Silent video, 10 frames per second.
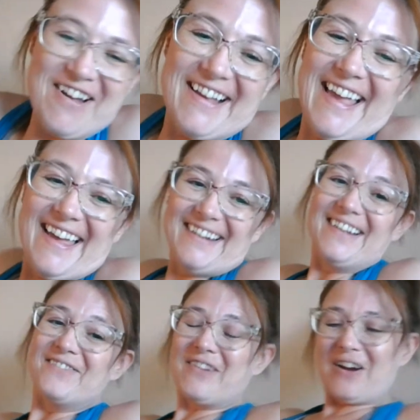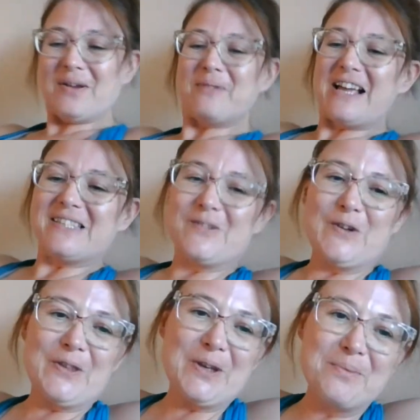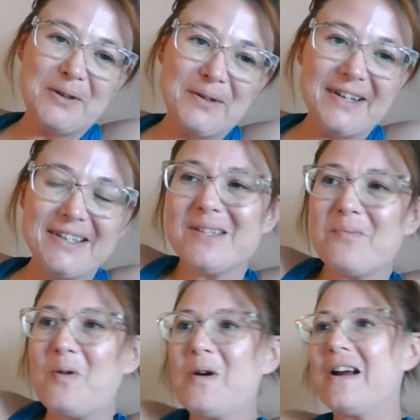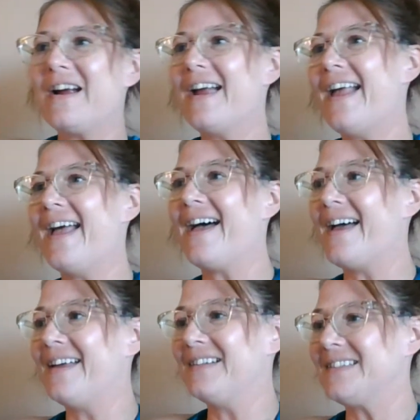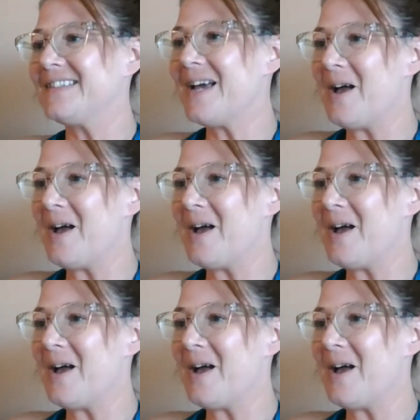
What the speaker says: again, very blessed for the community support and